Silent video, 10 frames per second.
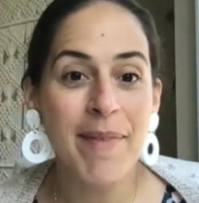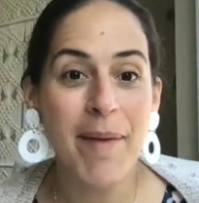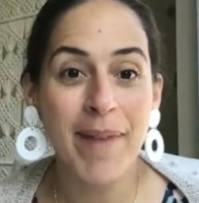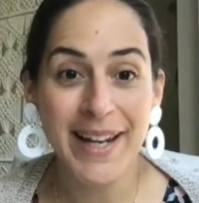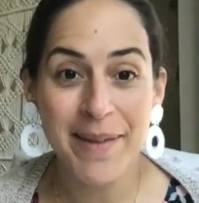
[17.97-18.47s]

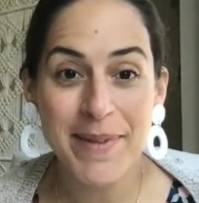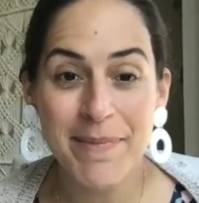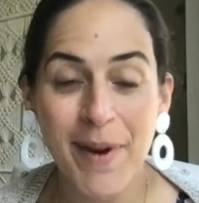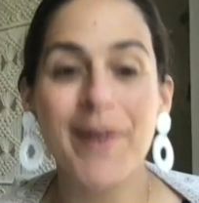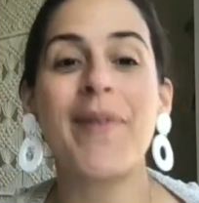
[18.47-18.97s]
My name is
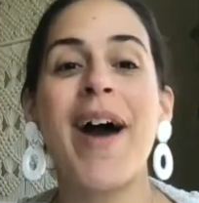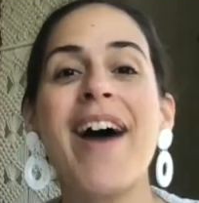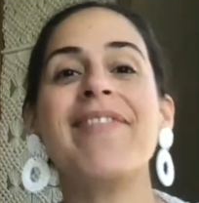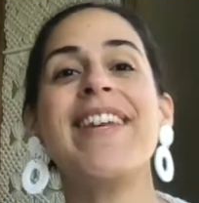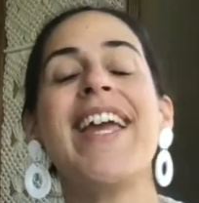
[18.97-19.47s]
Margaux
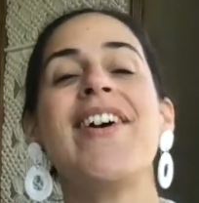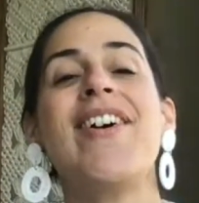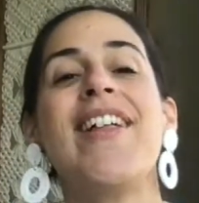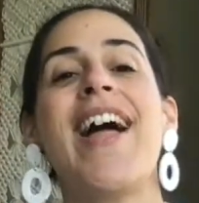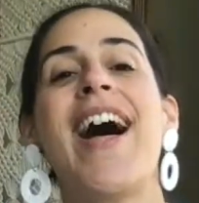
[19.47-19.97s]

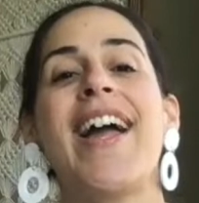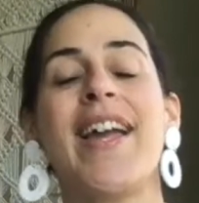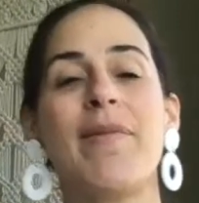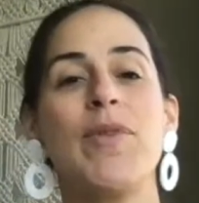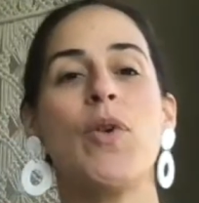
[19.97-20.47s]
Huffnagel. I
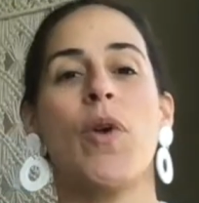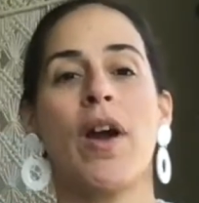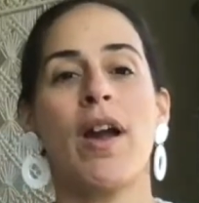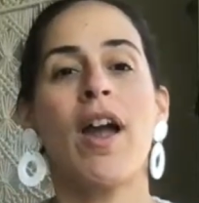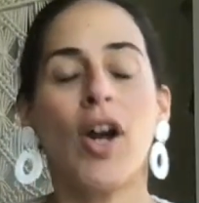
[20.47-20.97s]
am
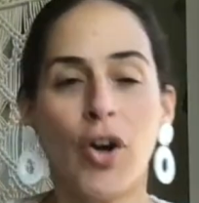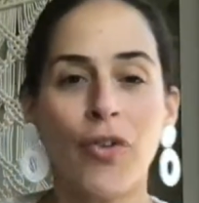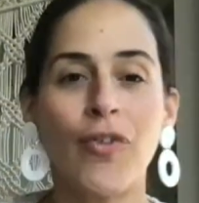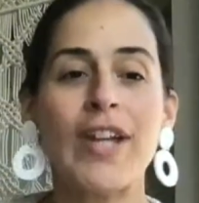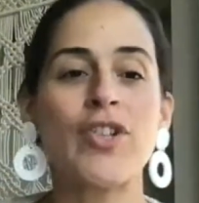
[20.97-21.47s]
your
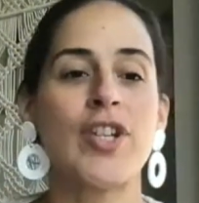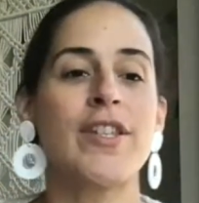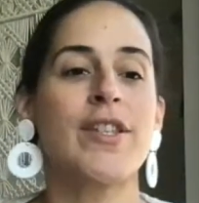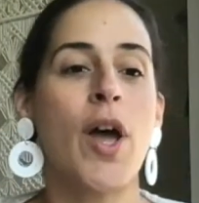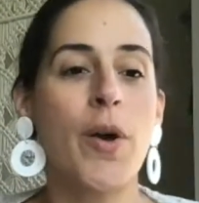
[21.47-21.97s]

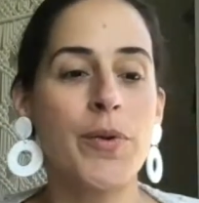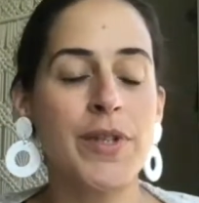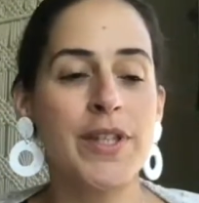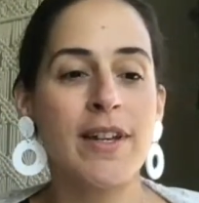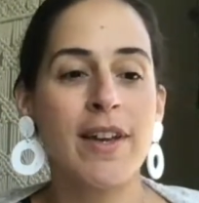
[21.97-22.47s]
gracious
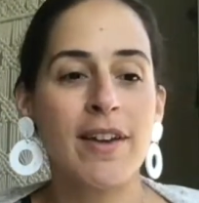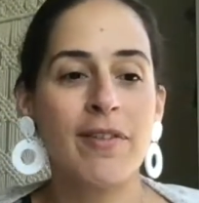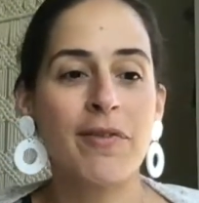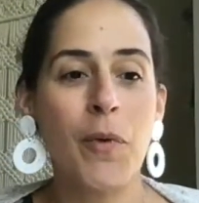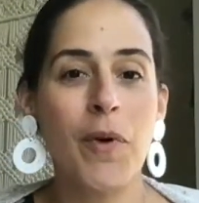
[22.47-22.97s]
host
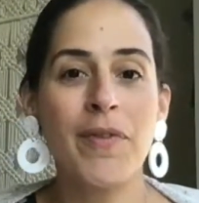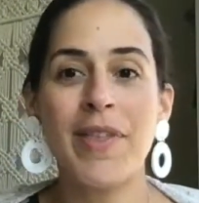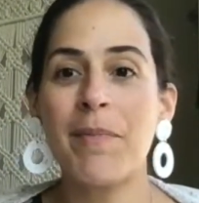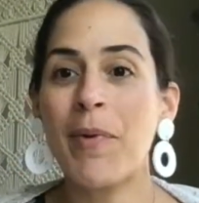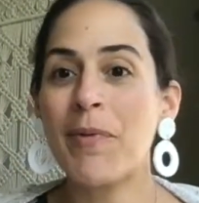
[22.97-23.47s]
for
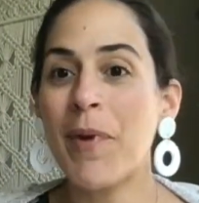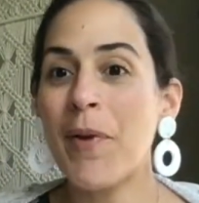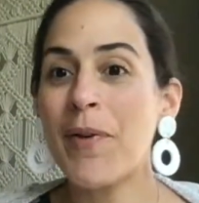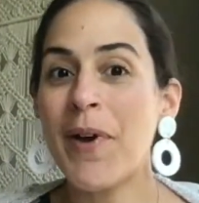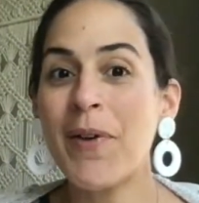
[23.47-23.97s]
the
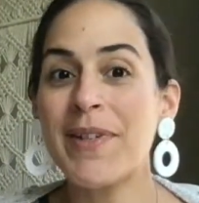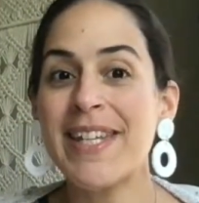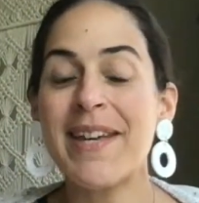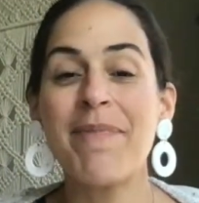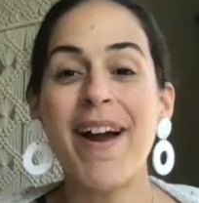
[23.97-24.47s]
Berroco
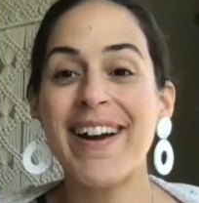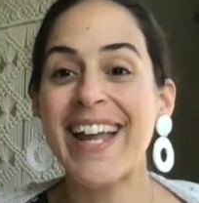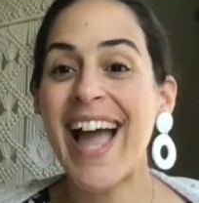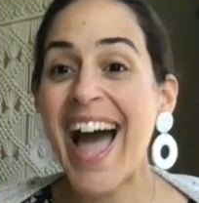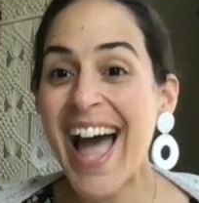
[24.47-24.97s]
Tea Party.
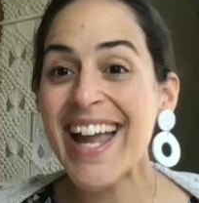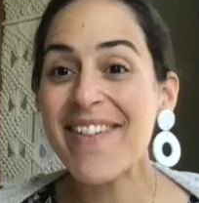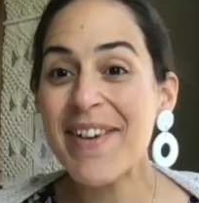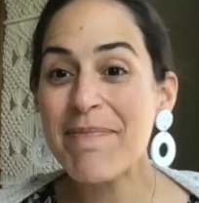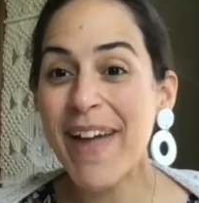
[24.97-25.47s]
Hi,
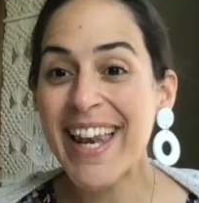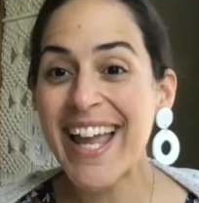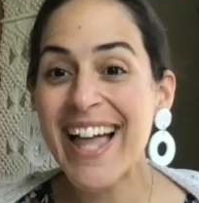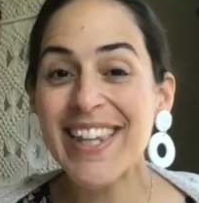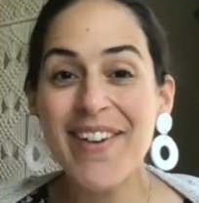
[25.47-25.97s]
everybody.
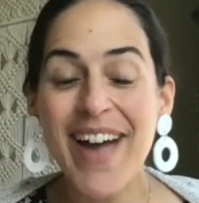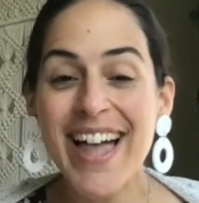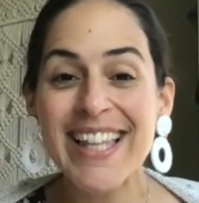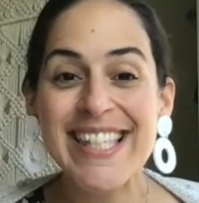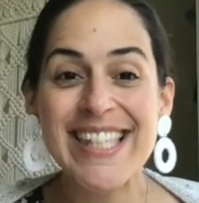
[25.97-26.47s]
Hello,
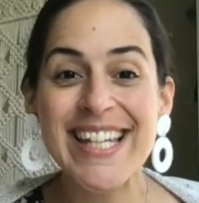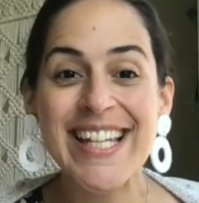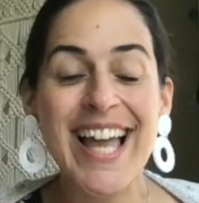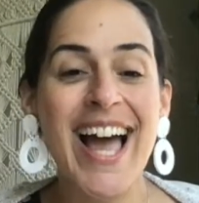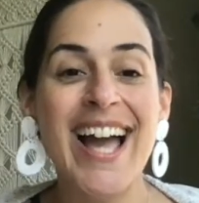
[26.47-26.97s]

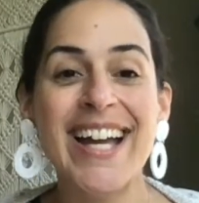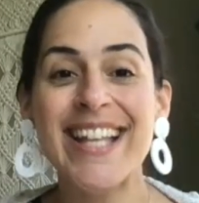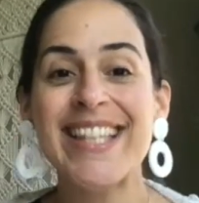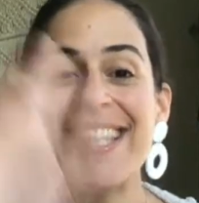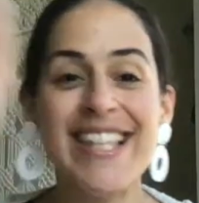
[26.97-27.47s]
Allison. I get
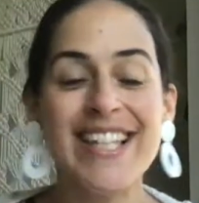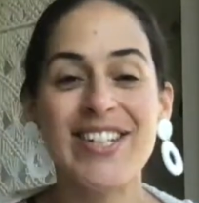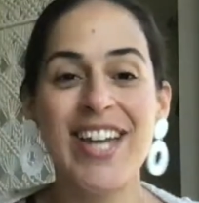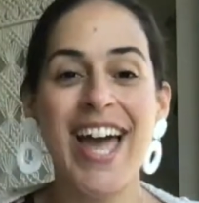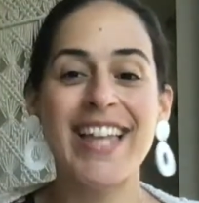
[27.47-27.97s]
to see the
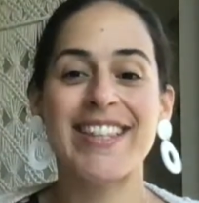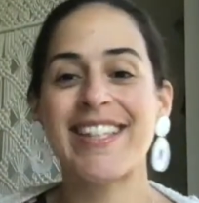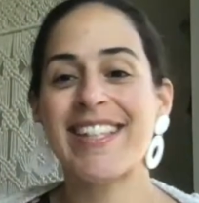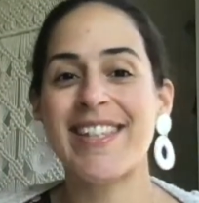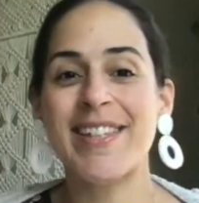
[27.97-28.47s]
chat. So
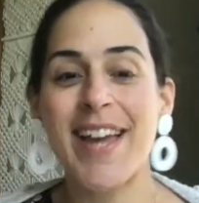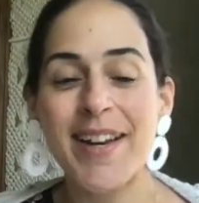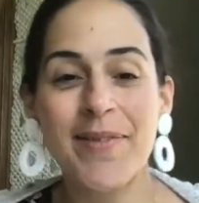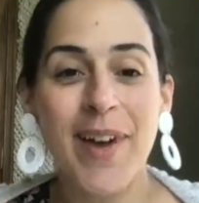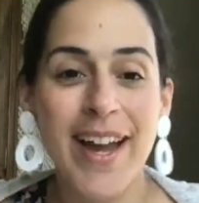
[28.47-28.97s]
this is kind
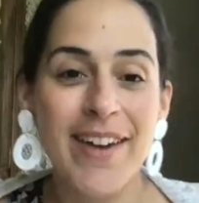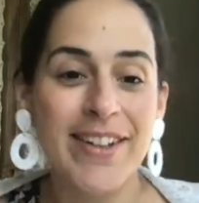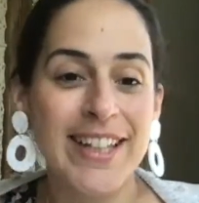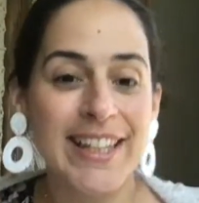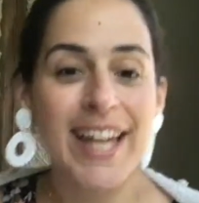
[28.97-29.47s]
of why I
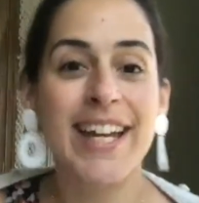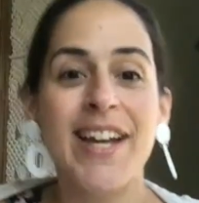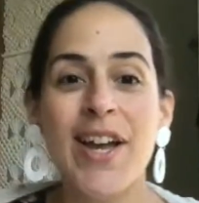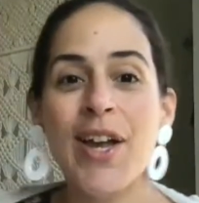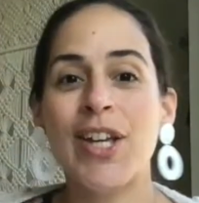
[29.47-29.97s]
really like
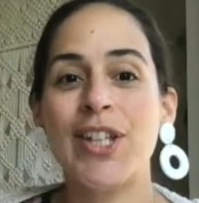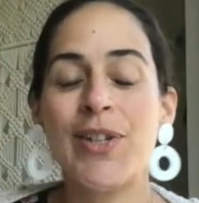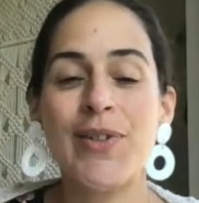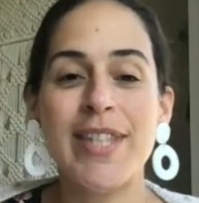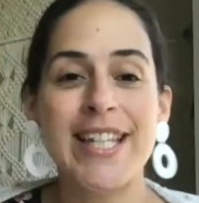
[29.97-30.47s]

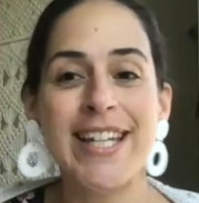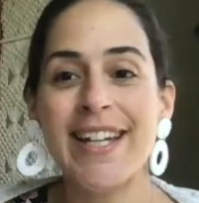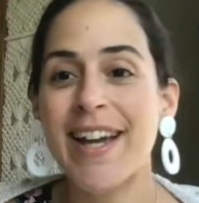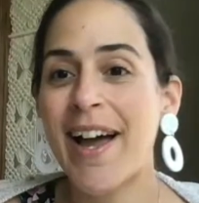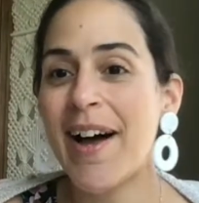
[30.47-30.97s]
using